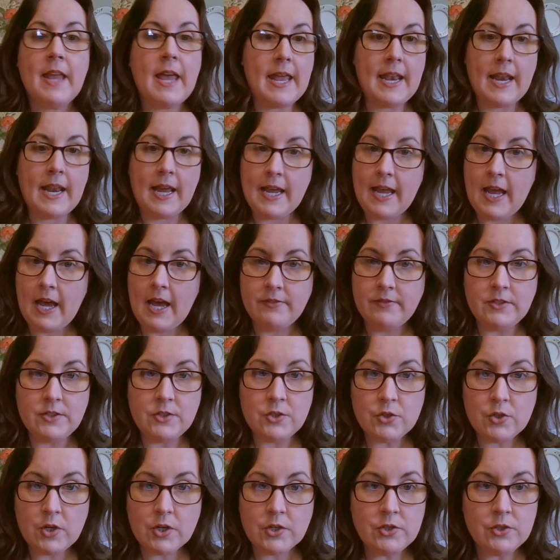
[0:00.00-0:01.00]
And I have
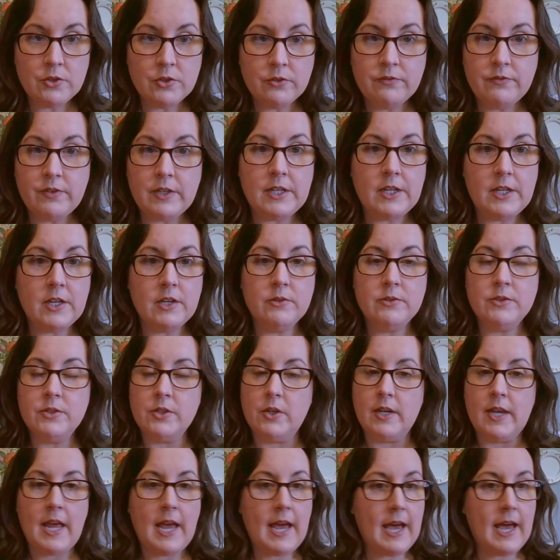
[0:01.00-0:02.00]
instructional videos
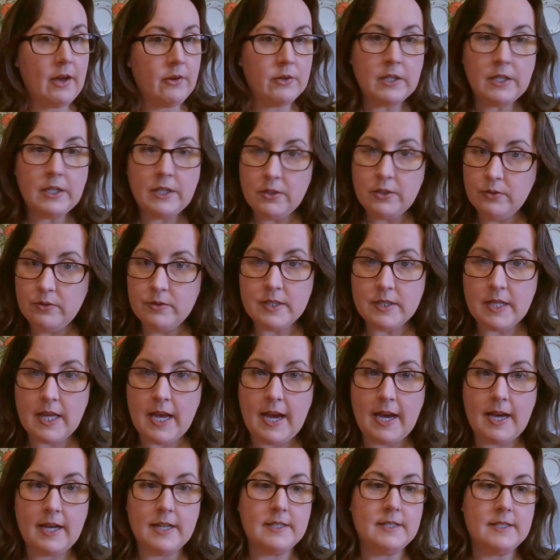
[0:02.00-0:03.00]
on how to use
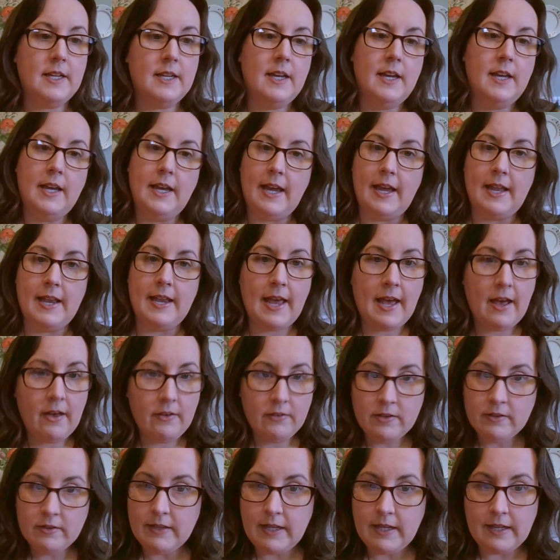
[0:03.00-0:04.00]
that and
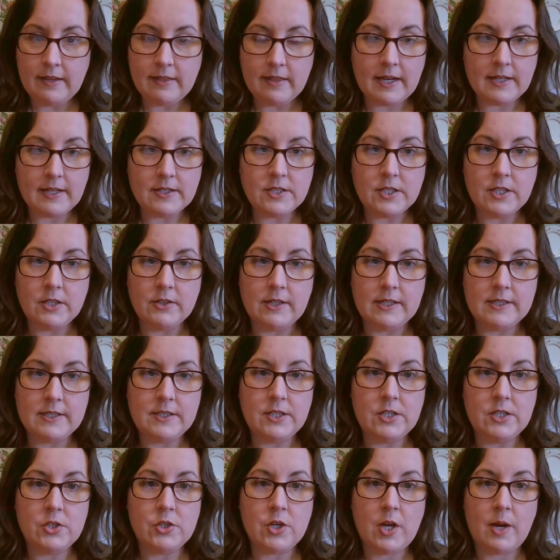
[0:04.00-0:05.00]
how to link that to your
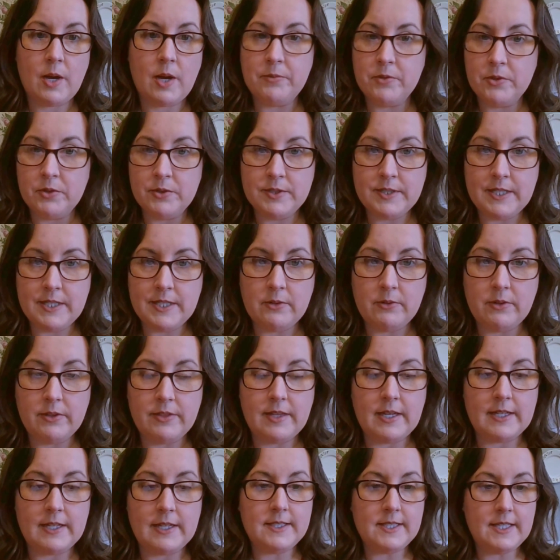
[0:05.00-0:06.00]
Etsy shop through Sync with
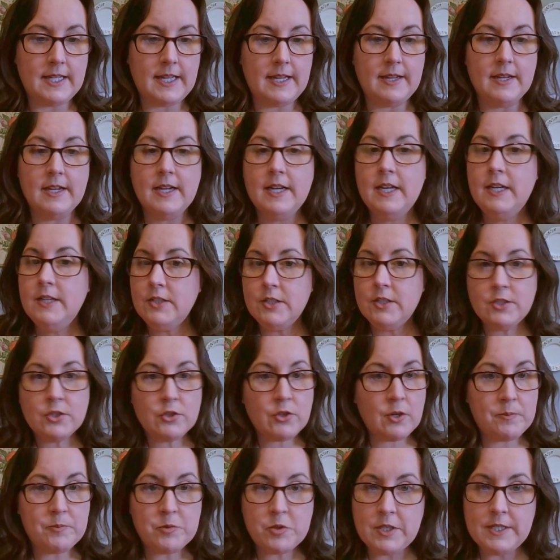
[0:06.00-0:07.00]
Etsy.
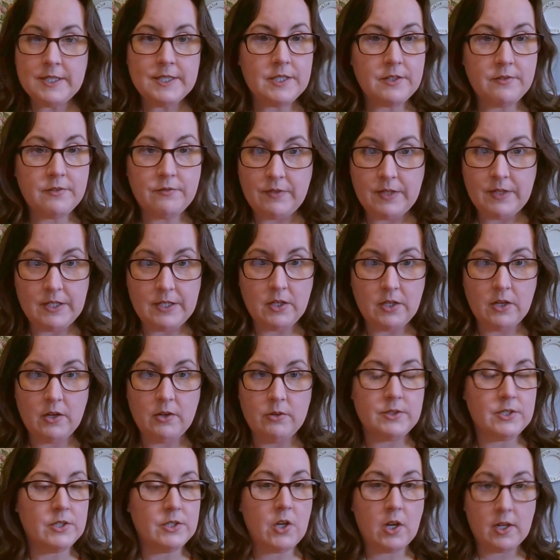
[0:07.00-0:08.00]
Descriptions and
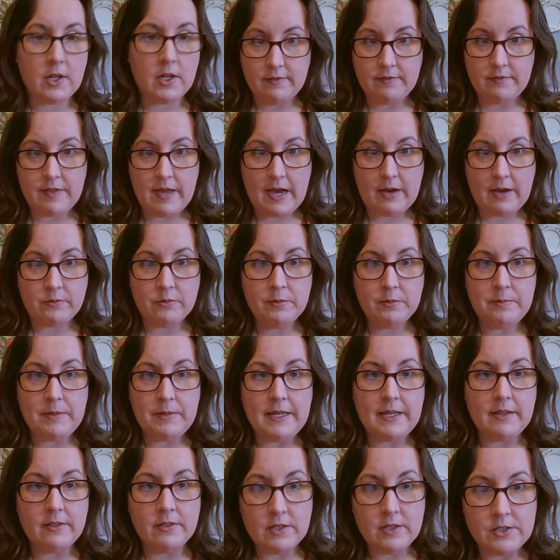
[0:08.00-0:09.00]
videos and all of that will
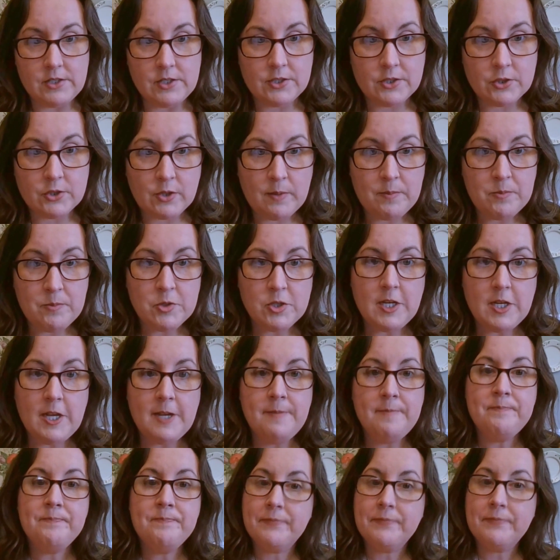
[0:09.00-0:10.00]
be in the
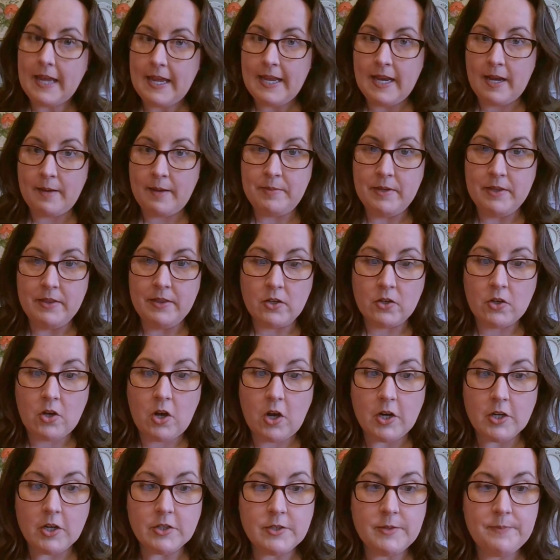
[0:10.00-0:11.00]
description and up in the
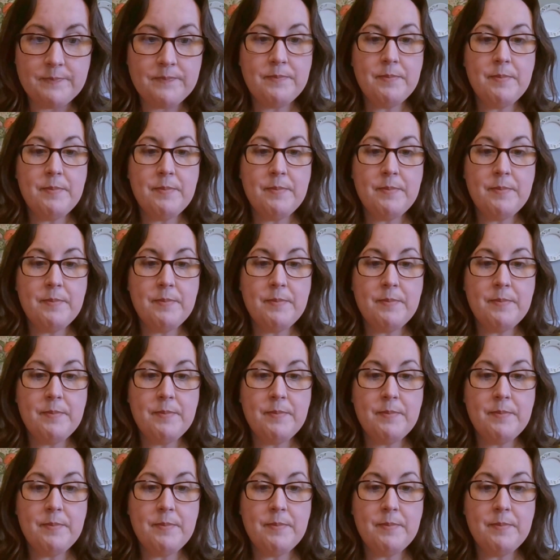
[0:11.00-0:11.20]
card.